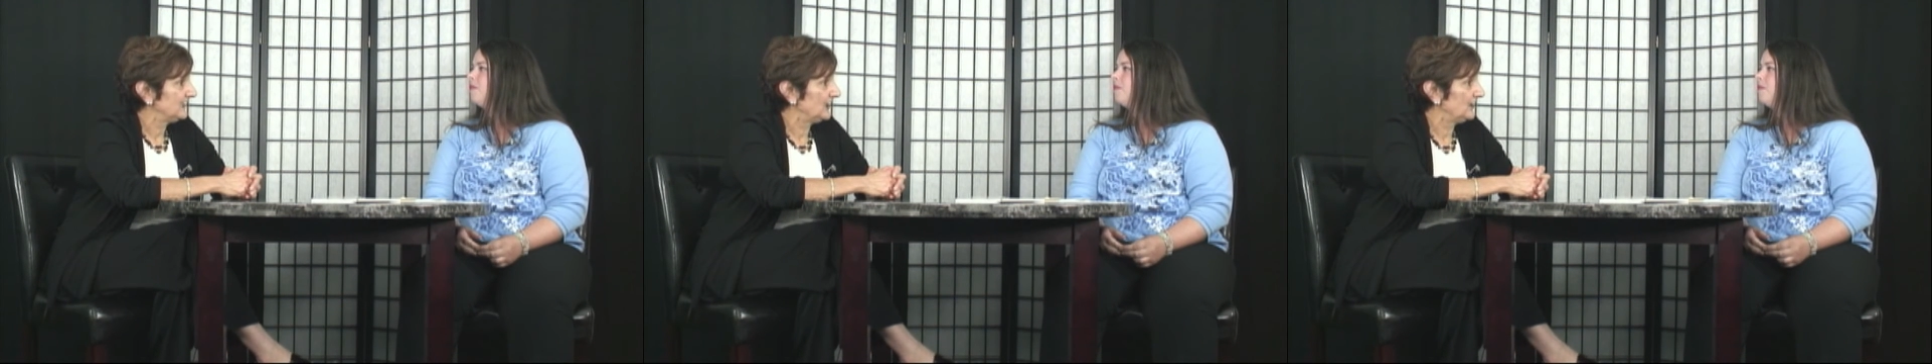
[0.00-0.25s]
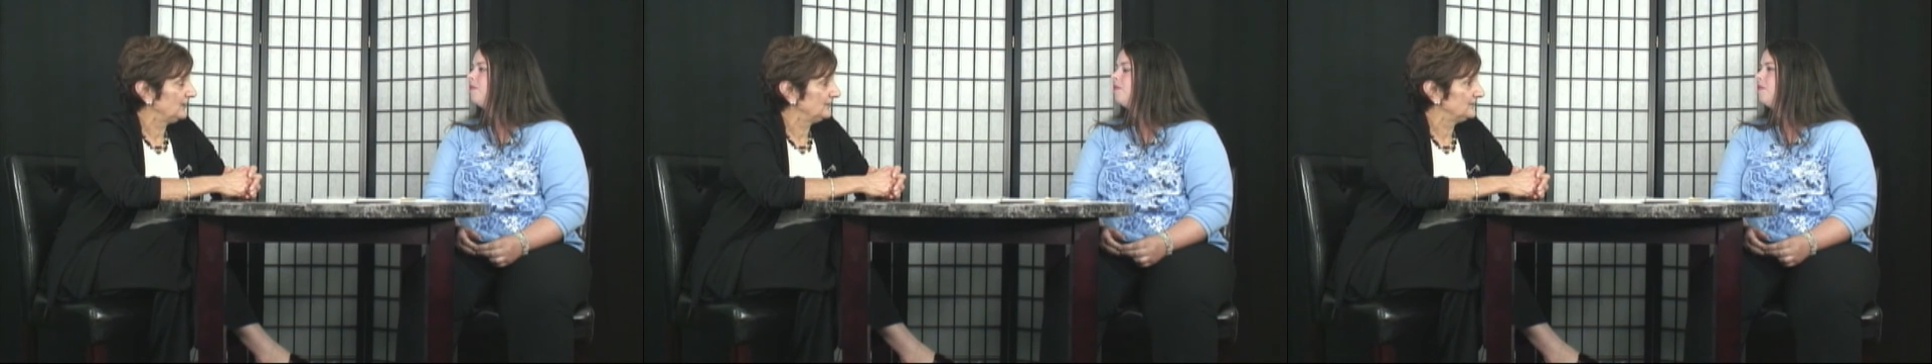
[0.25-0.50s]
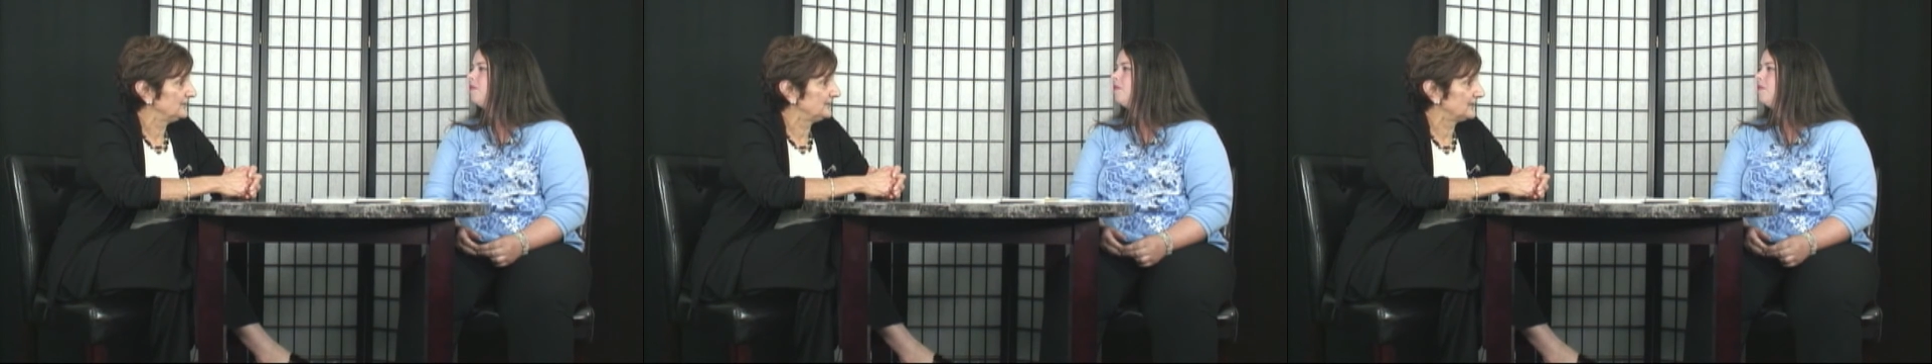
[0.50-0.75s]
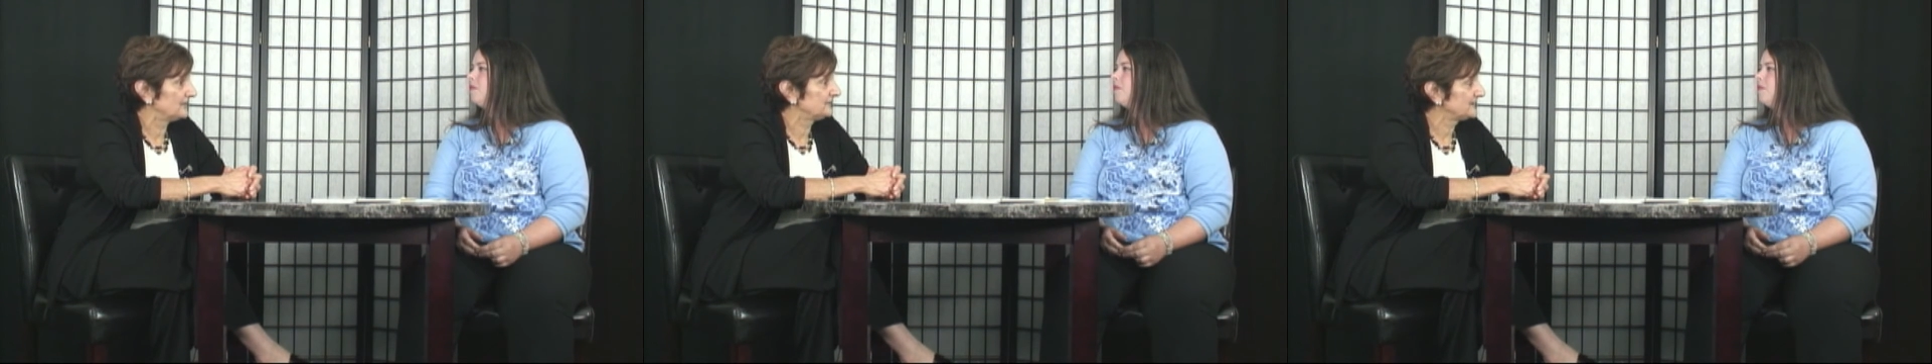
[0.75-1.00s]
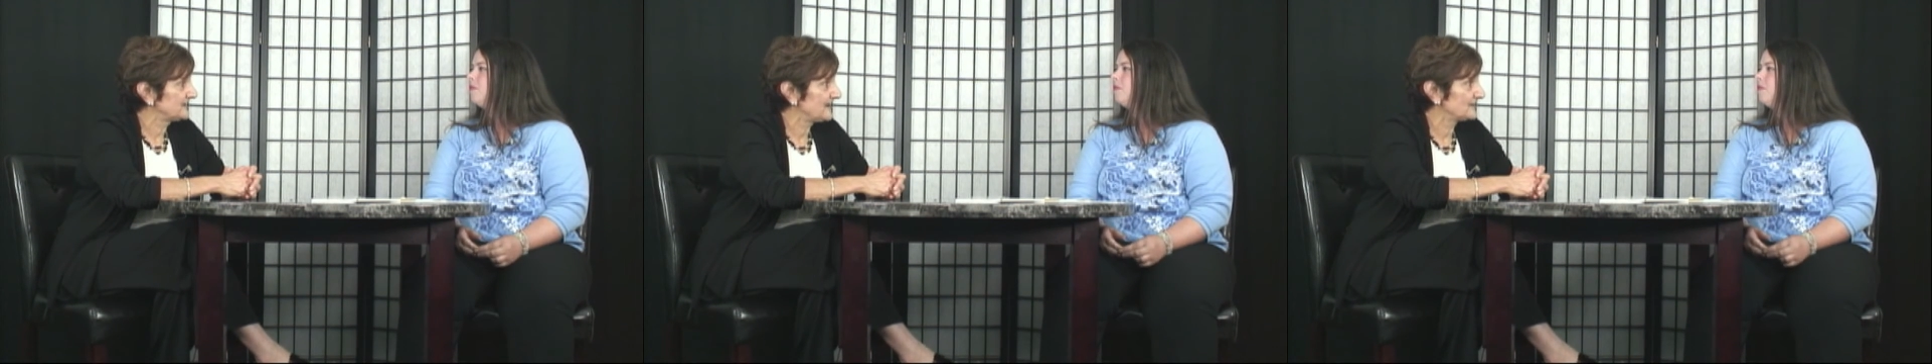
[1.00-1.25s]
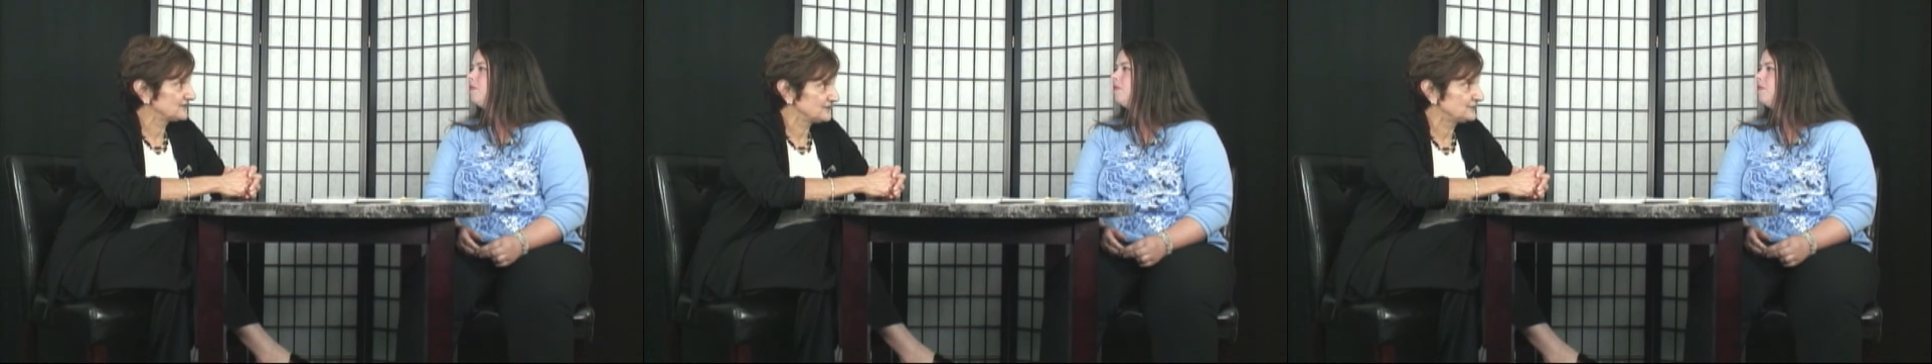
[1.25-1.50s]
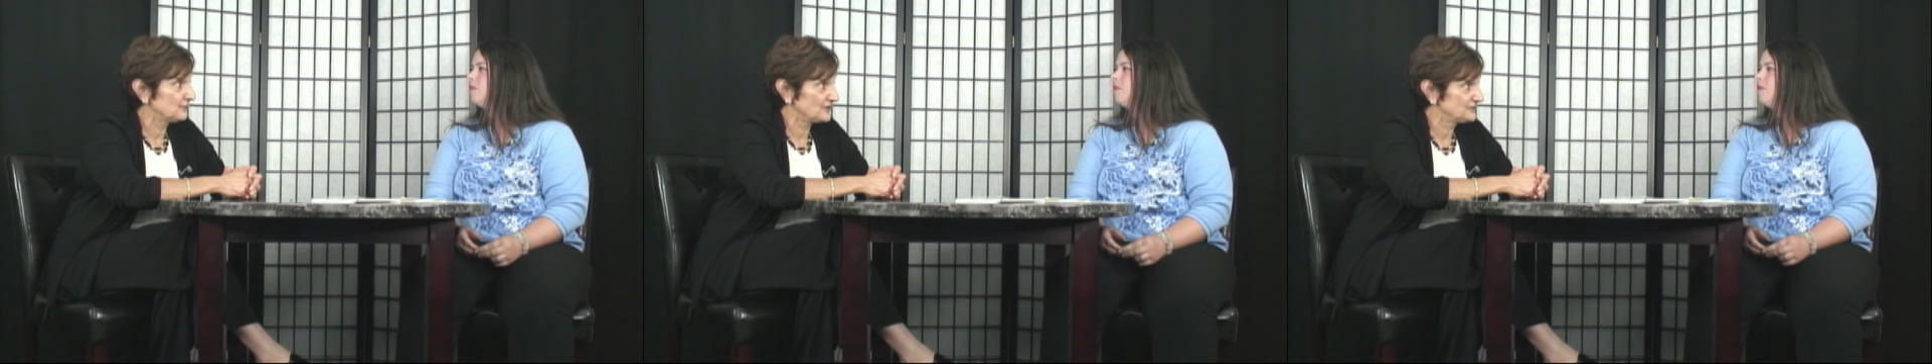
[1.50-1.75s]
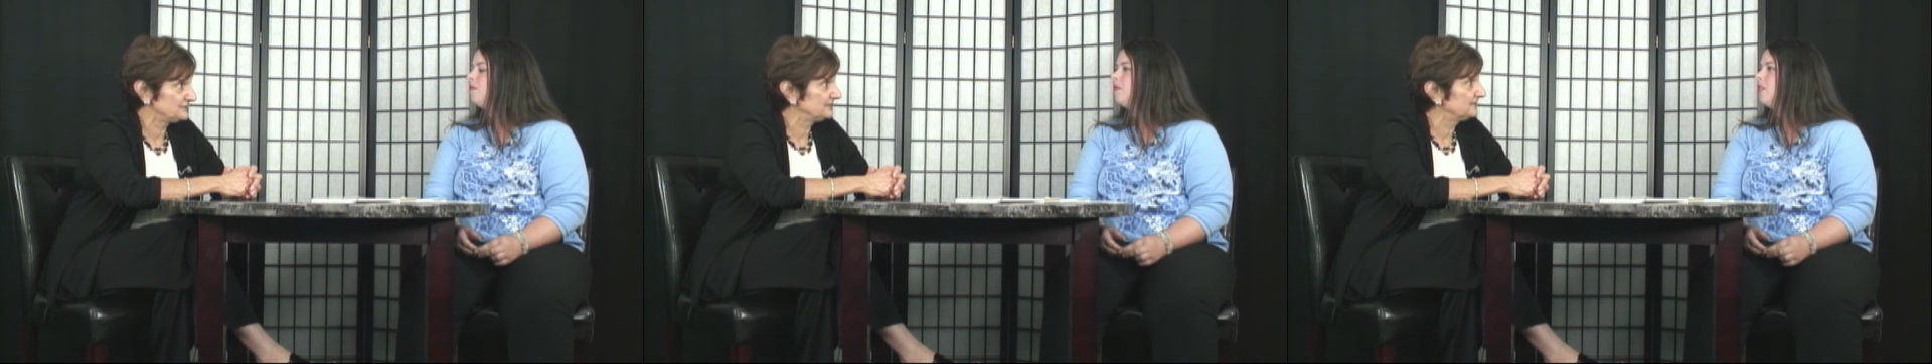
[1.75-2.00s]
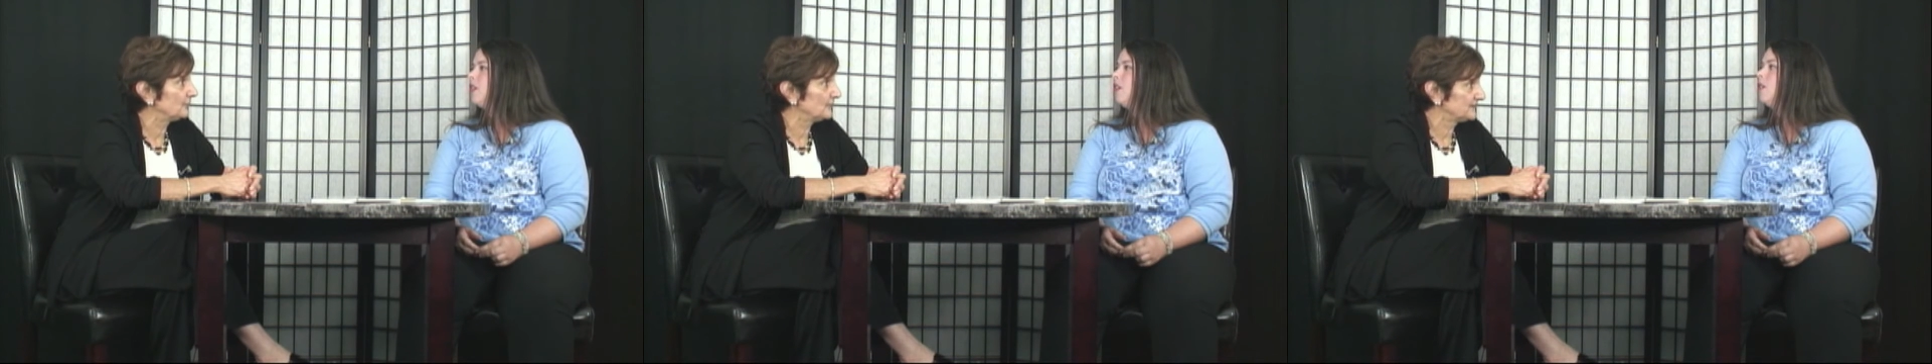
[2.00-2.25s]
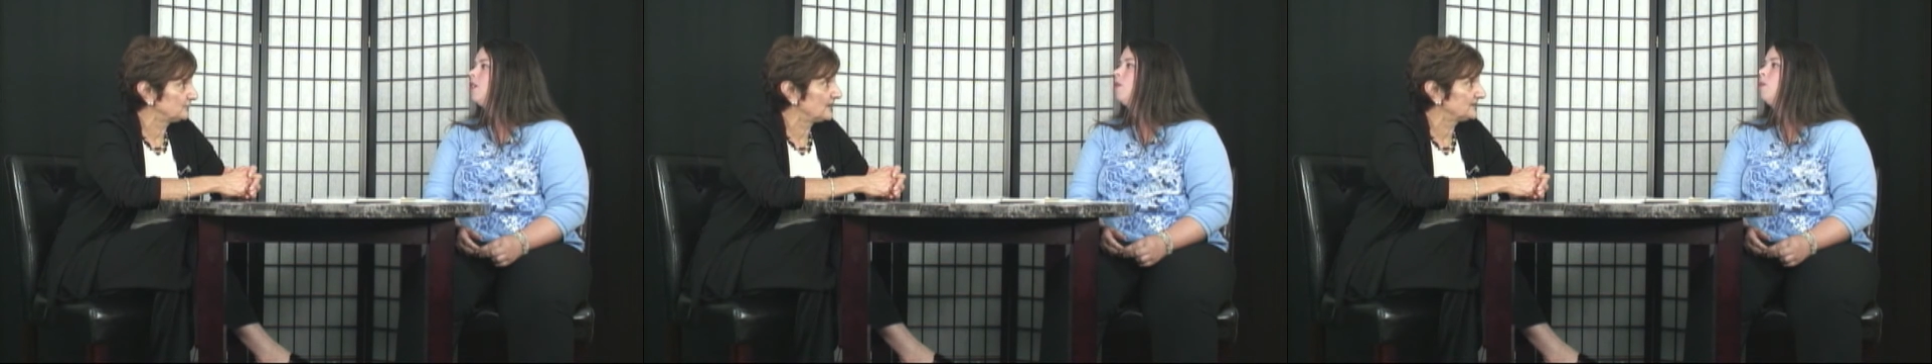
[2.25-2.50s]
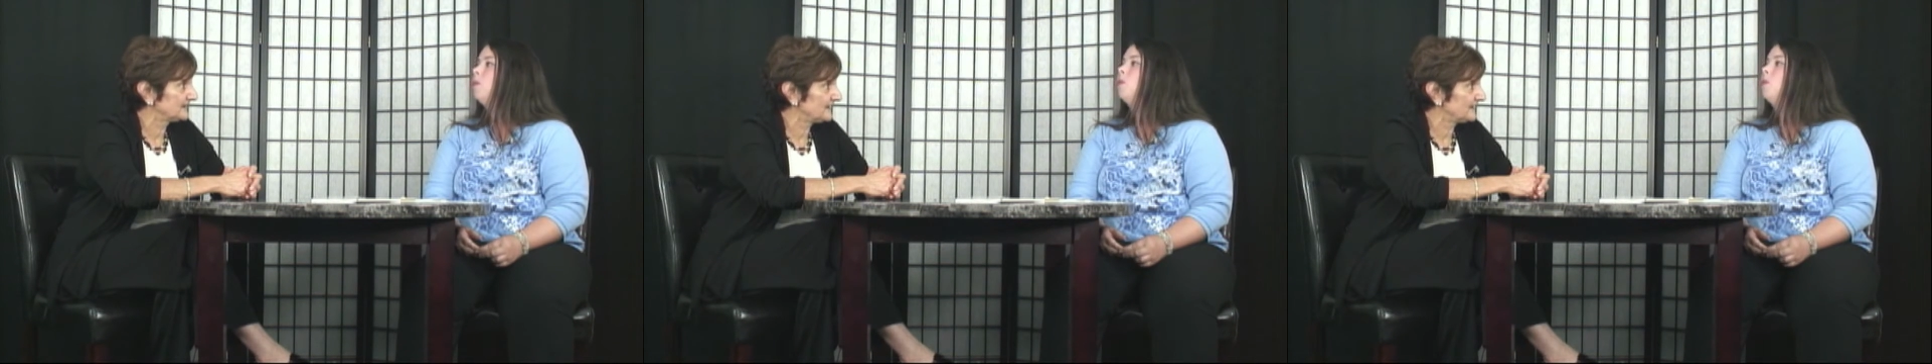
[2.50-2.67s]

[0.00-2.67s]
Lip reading: There are 3,241 that I